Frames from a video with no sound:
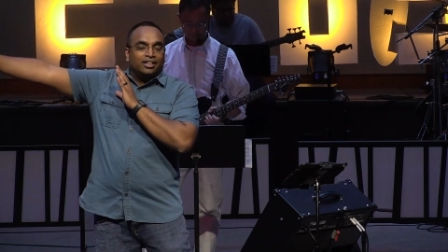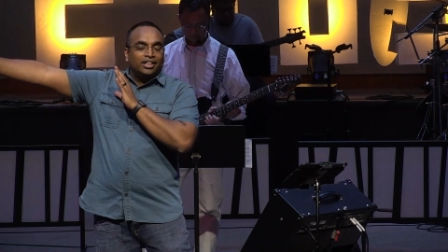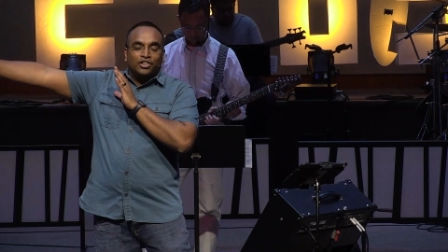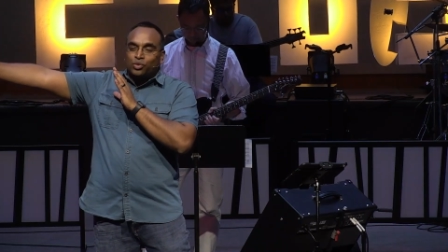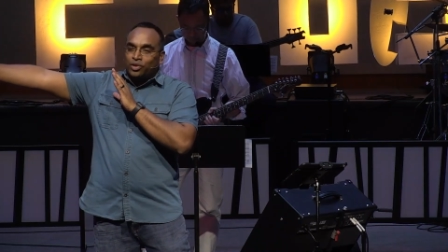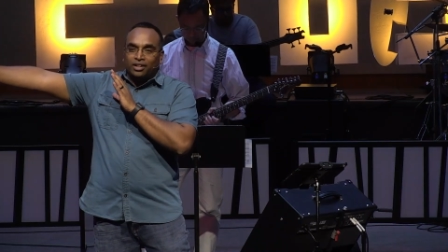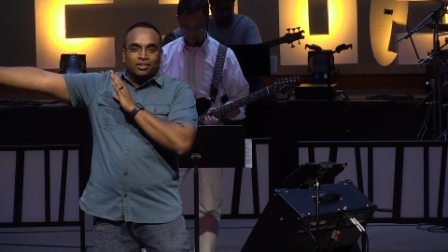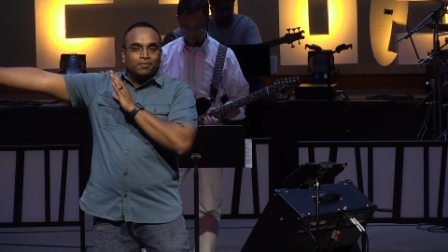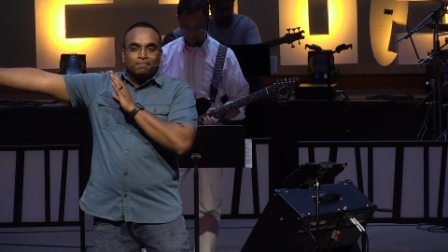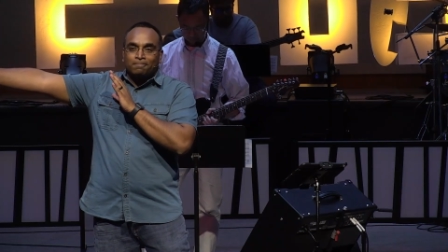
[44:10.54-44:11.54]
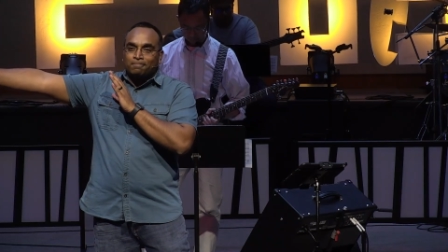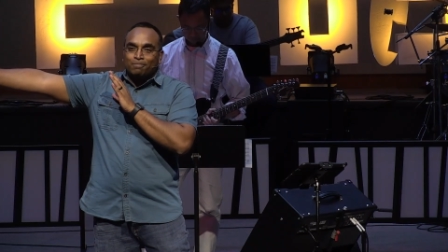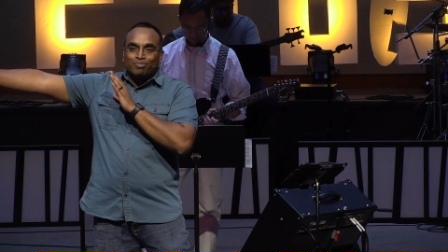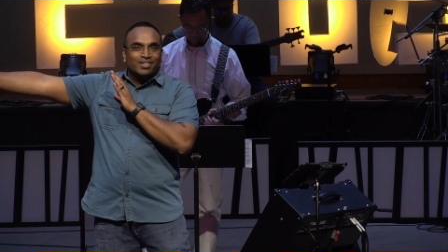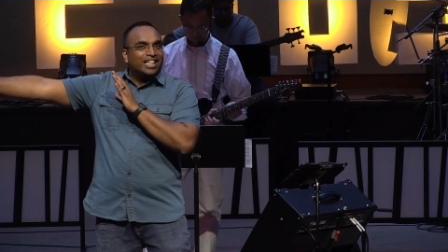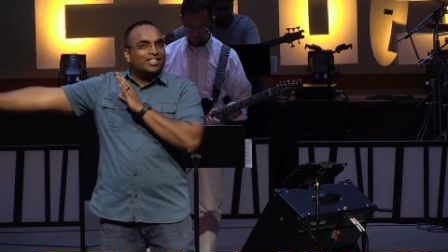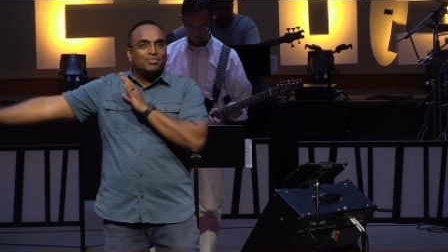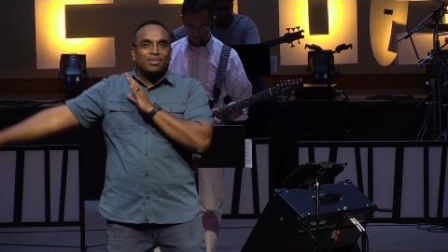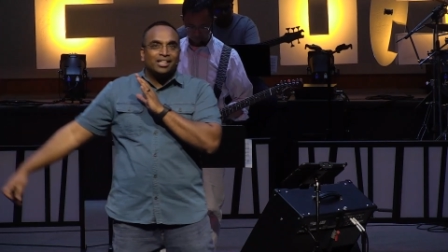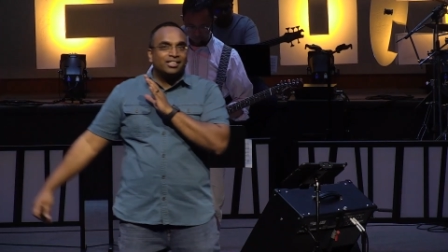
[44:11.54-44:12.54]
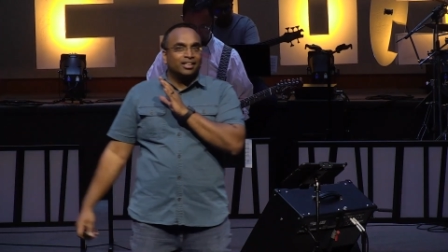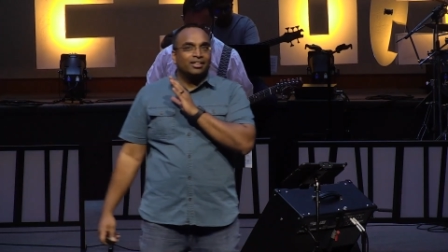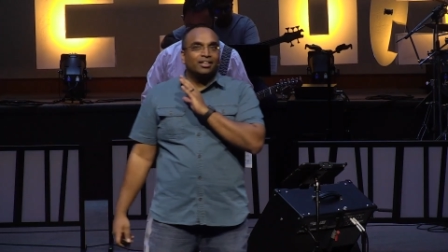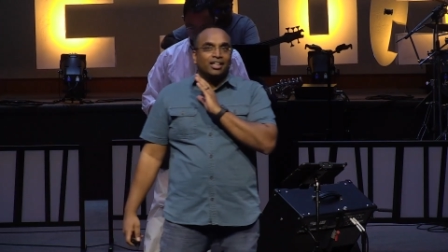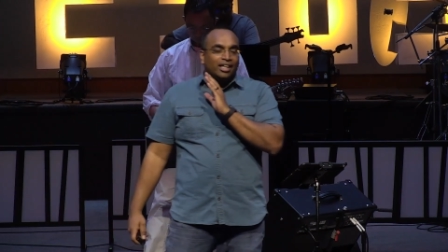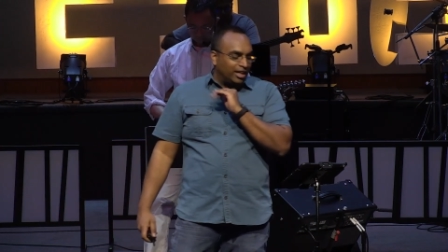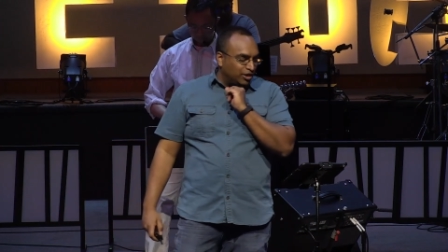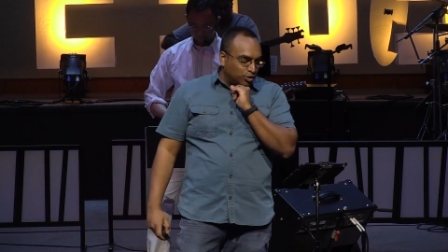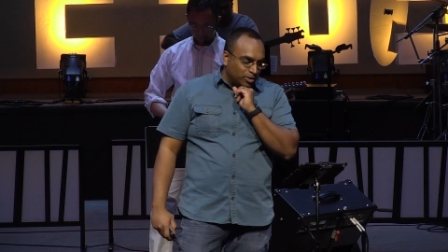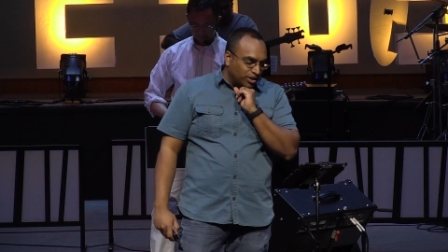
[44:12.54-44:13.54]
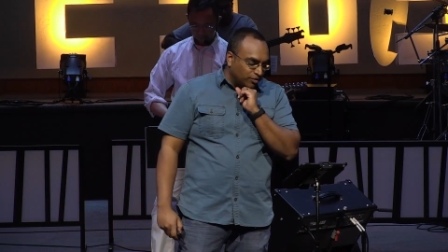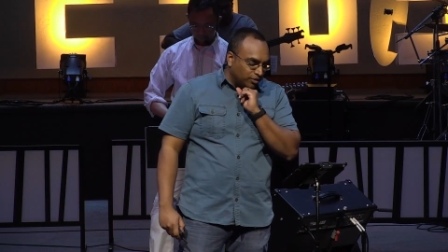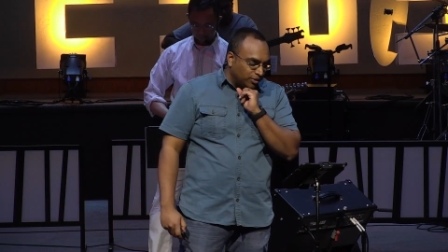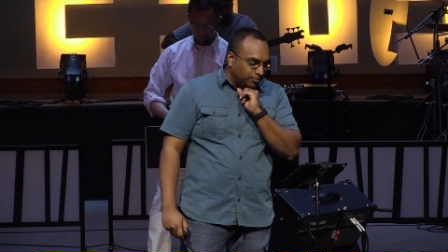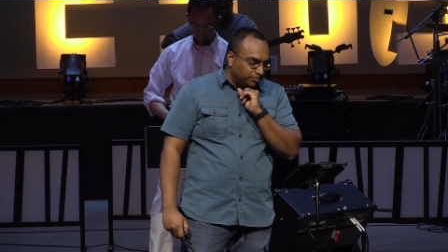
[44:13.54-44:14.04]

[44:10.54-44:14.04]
is real. It's amazing and it's wonderful.